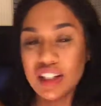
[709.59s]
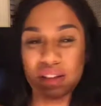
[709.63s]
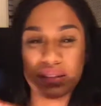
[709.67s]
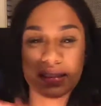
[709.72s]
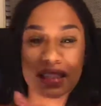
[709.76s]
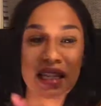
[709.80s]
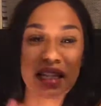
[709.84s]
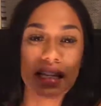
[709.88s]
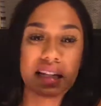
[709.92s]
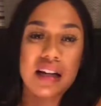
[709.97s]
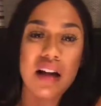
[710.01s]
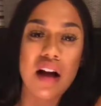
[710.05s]

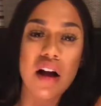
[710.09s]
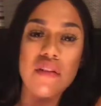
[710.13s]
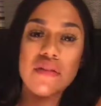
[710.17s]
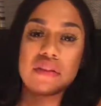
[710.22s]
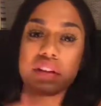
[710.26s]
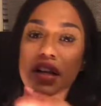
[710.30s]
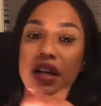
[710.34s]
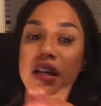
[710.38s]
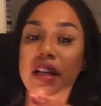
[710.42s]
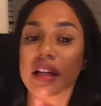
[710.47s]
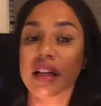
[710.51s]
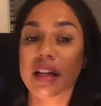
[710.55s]
taking off
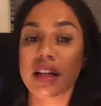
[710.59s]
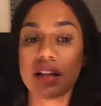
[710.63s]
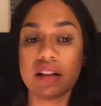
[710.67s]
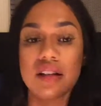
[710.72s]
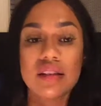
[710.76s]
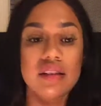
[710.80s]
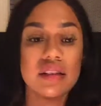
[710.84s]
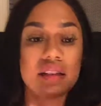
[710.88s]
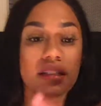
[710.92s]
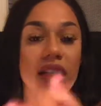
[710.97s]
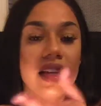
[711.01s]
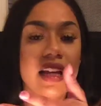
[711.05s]
their
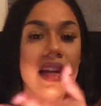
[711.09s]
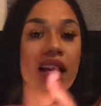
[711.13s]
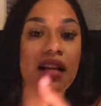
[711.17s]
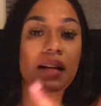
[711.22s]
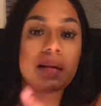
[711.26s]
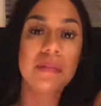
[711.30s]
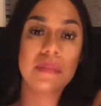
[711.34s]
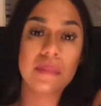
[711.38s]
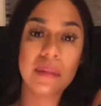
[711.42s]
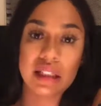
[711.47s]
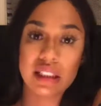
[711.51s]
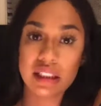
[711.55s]
heels and
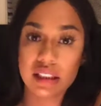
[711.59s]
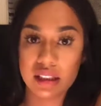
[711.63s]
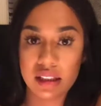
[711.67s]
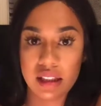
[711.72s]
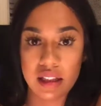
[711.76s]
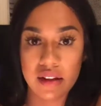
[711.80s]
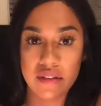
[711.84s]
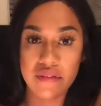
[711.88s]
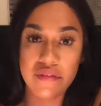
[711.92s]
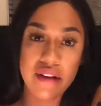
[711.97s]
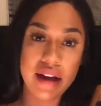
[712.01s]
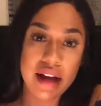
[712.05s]
hitting bitches in
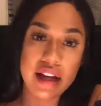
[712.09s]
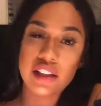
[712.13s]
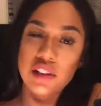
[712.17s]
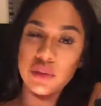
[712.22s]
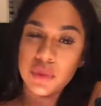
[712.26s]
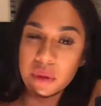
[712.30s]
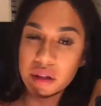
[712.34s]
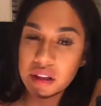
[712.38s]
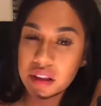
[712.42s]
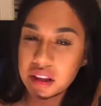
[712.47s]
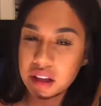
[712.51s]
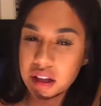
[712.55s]
the face
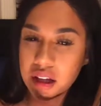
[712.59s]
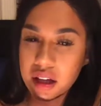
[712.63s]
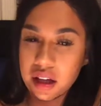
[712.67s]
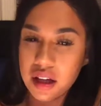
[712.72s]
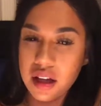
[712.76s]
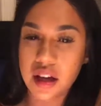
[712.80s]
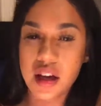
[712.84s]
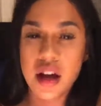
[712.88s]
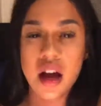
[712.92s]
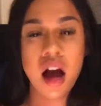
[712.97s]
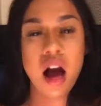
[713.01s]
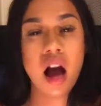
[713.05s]
with it.